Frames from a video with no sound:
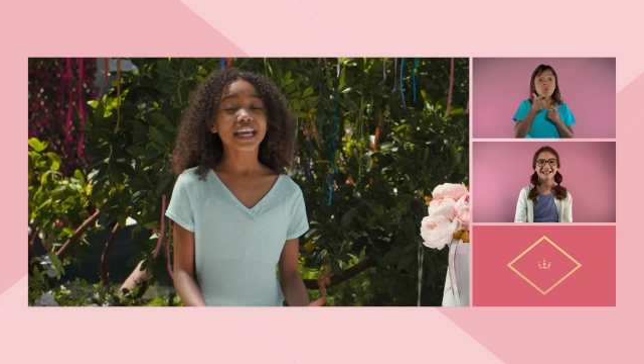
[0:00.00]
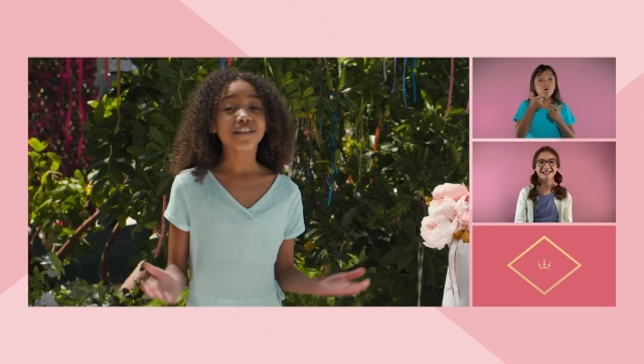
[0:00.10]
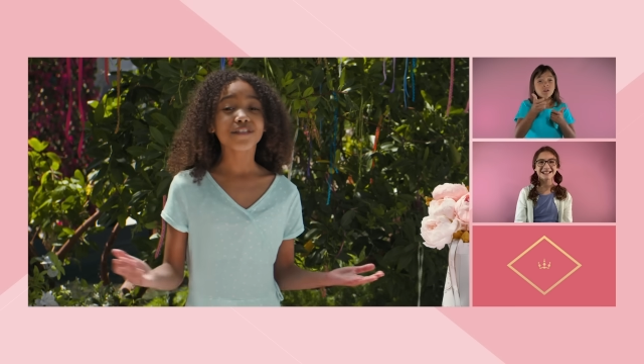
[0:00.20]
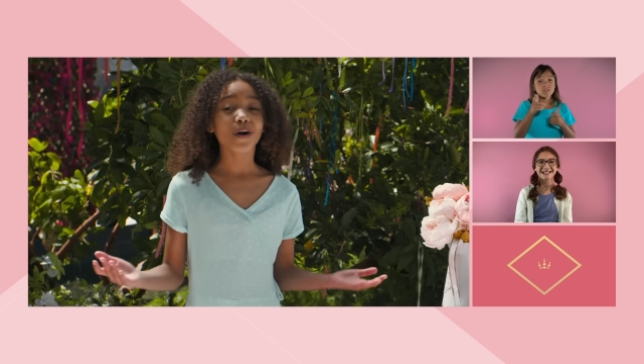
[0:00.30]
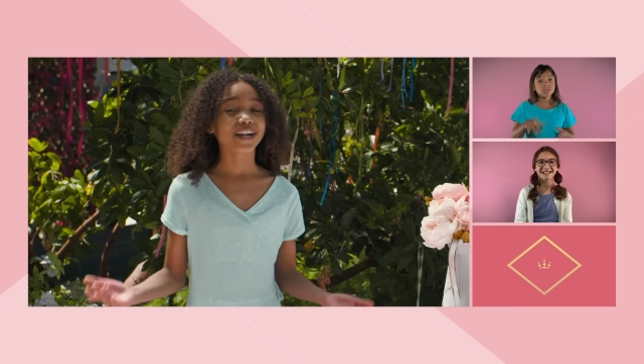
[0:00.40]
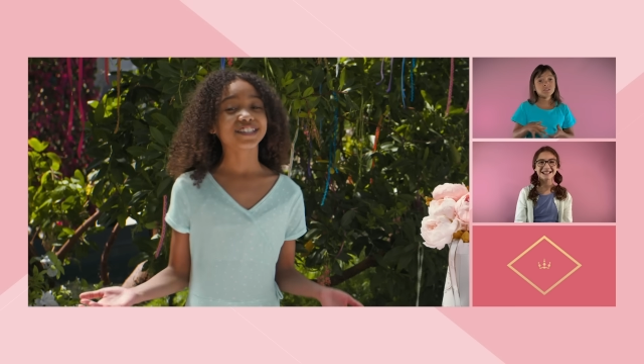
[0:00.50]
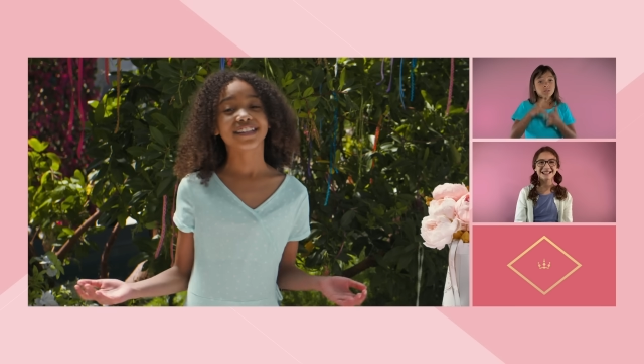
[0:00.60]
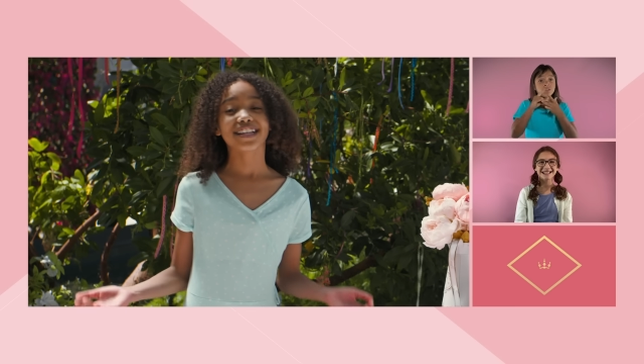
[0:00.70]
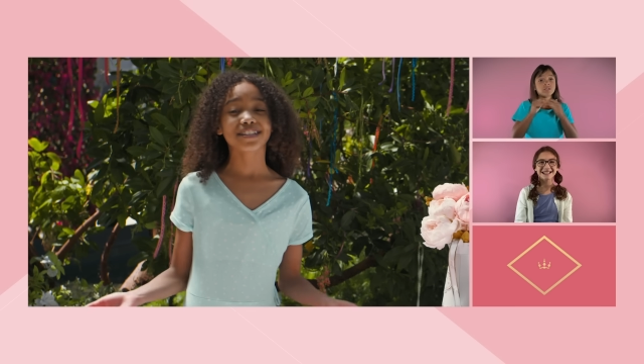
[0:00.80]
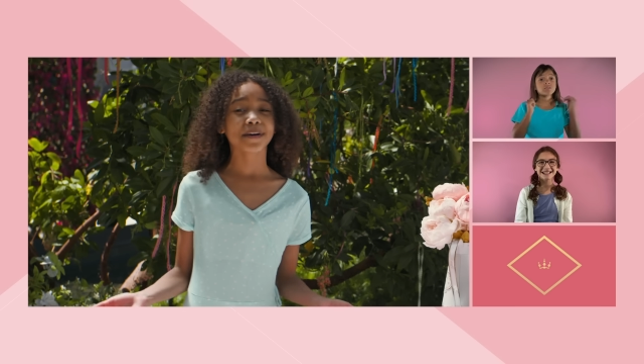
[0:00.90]
Thank you for
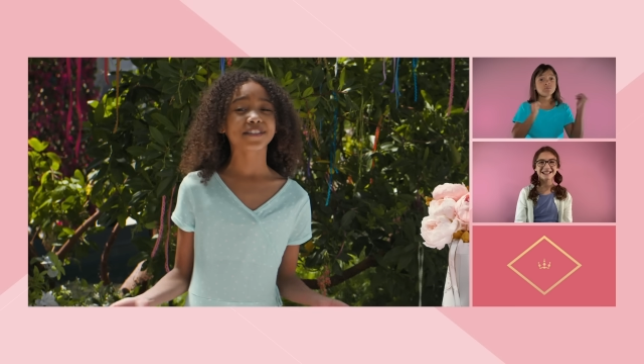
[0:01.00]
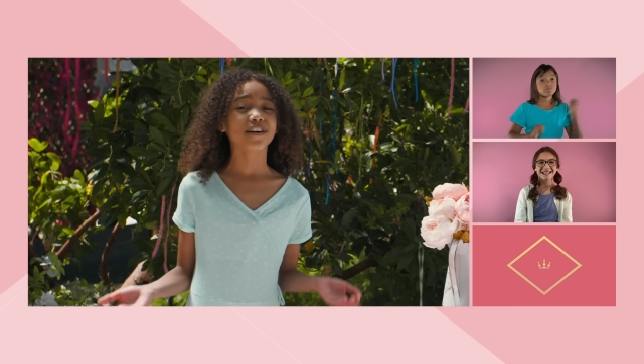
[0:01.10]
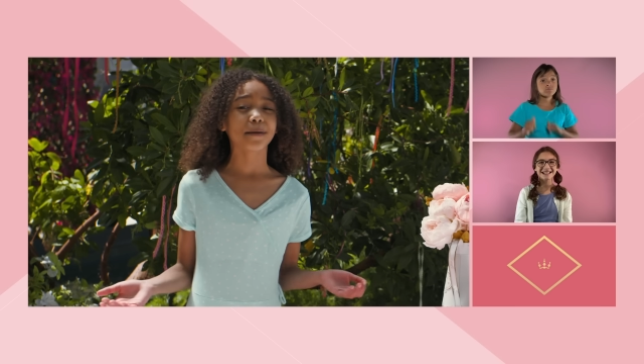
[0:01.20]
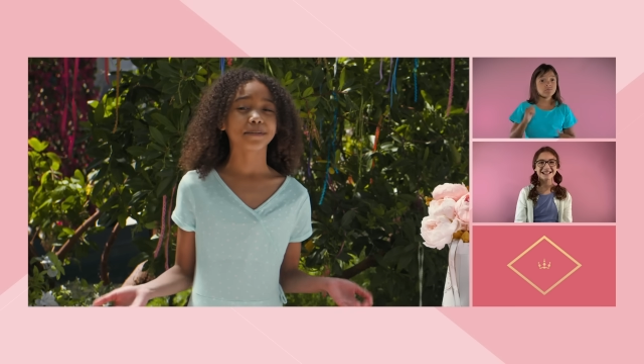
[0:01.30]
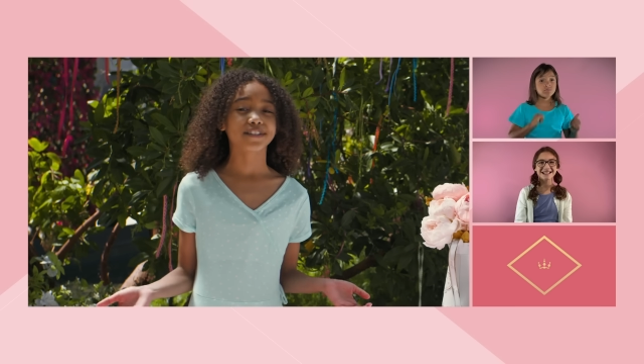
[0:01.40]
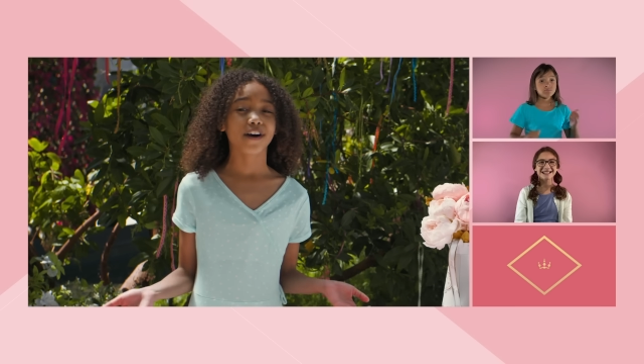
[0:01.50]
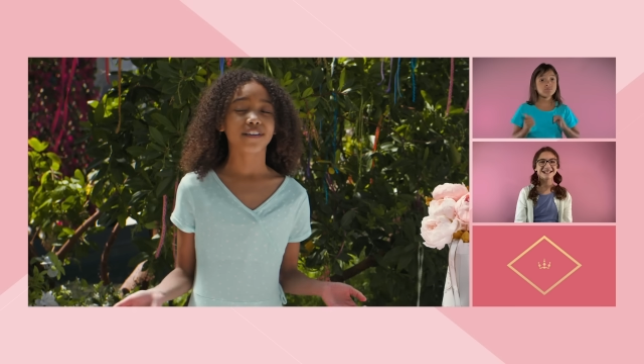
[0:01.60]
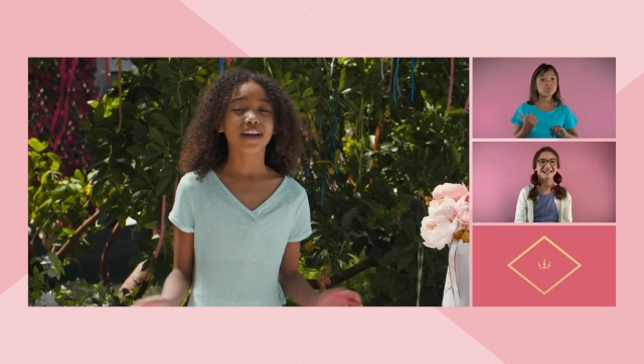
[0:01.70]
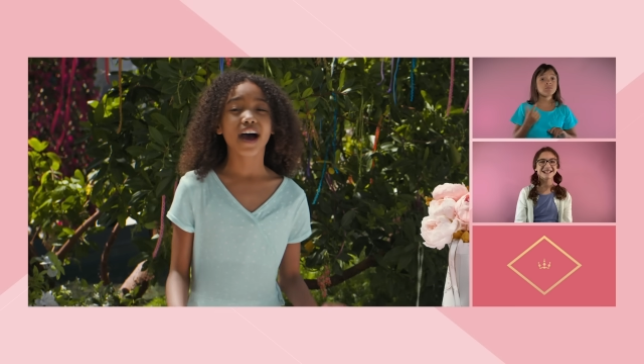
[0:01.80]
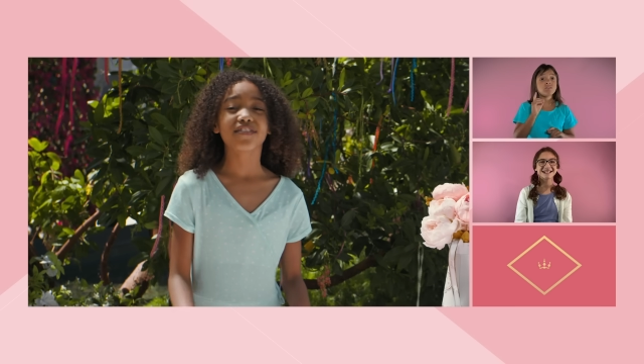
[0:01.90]
watching this special
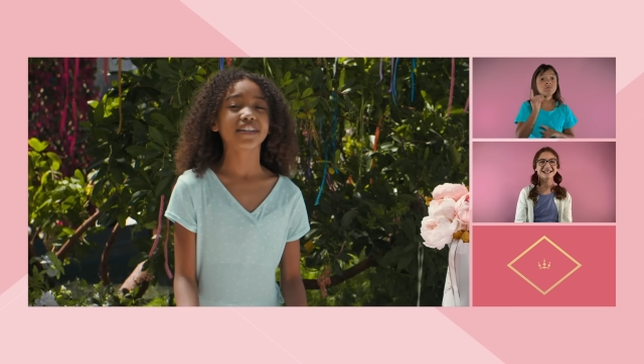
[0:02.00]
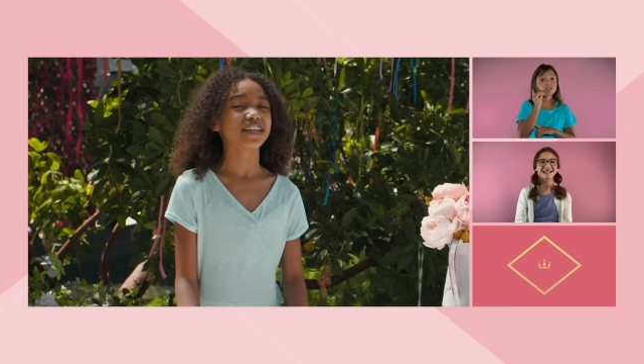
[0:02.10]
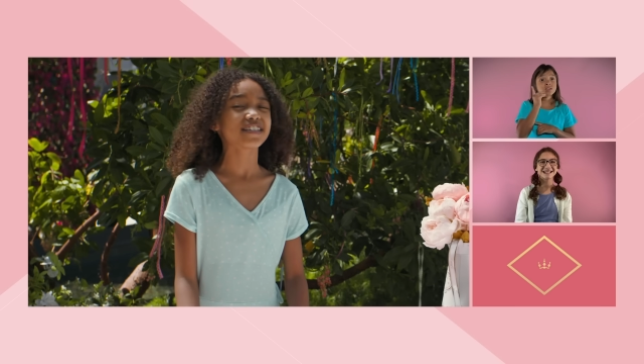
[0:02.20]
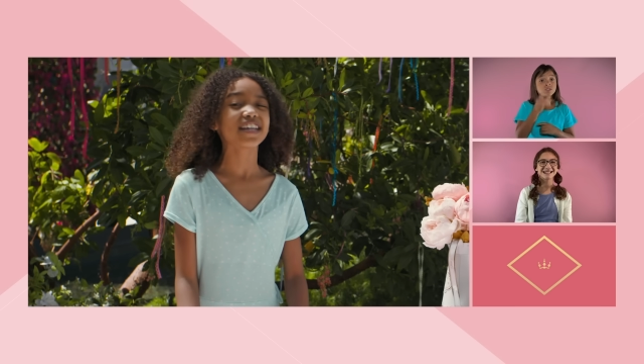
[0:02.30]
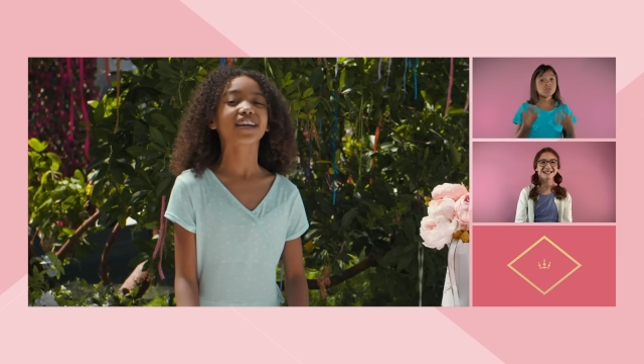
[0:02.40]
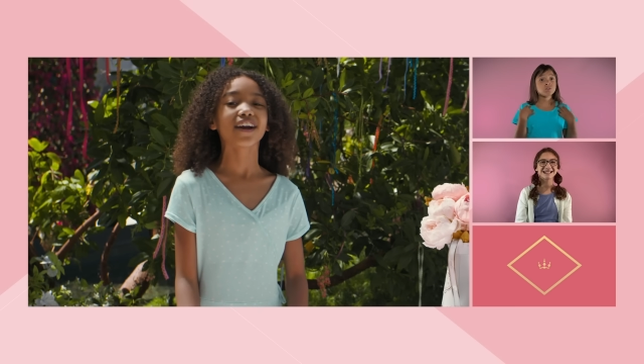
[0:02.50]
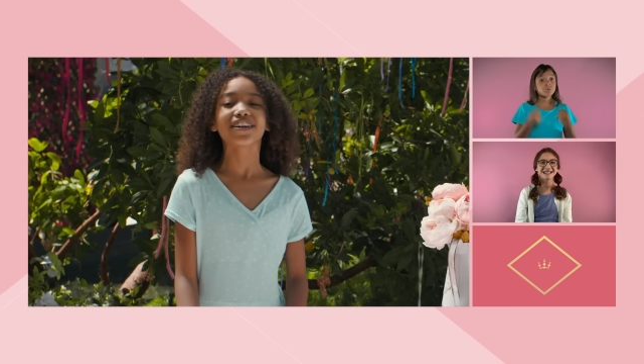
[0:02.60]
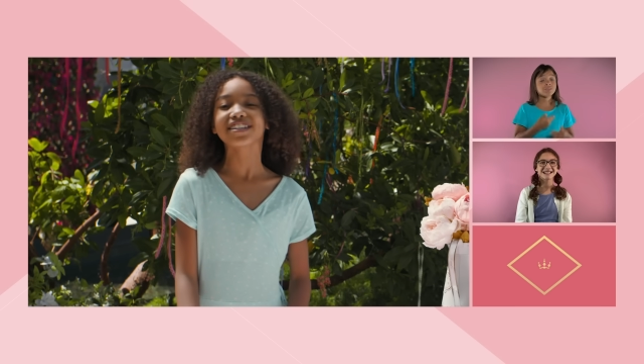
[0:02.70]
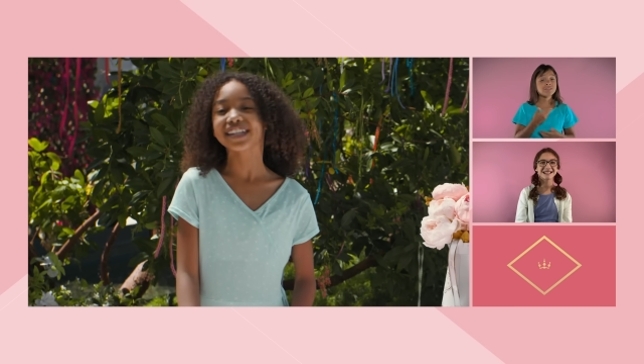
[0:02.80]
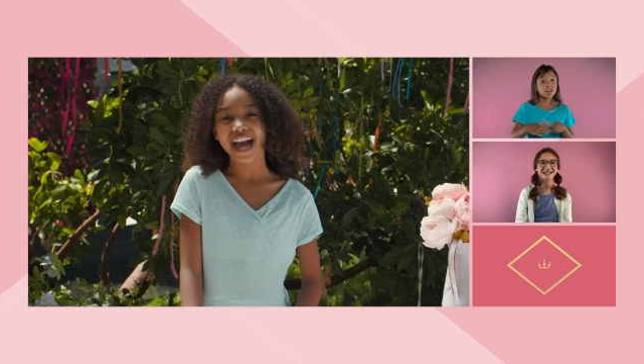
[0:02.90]
episode of the Disney
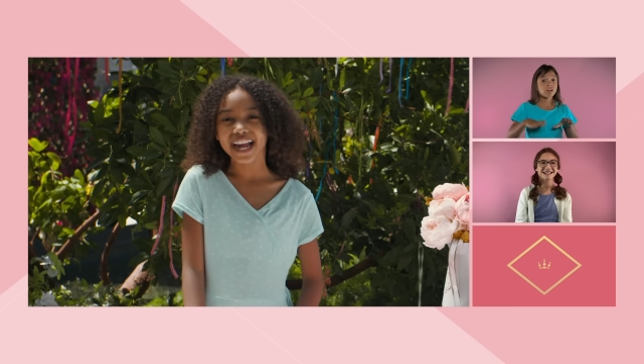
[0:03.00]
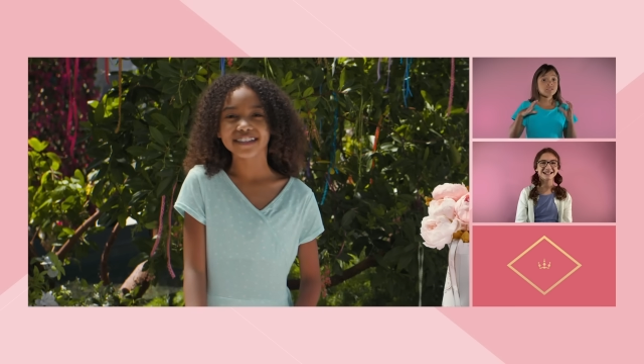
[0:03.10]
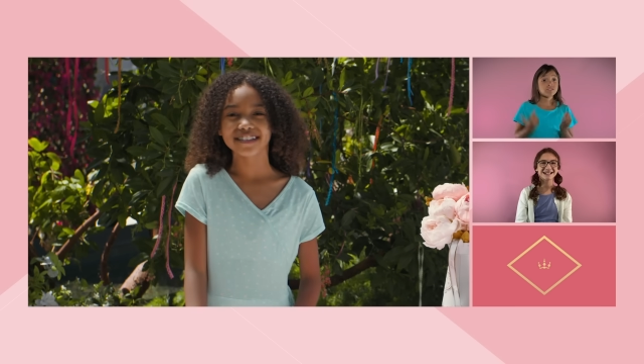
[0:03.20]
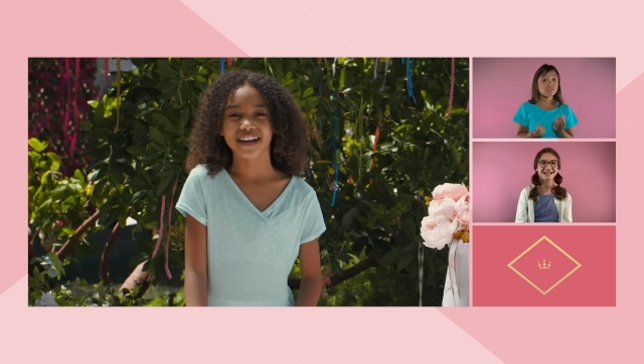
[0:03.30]
Courage and Kindness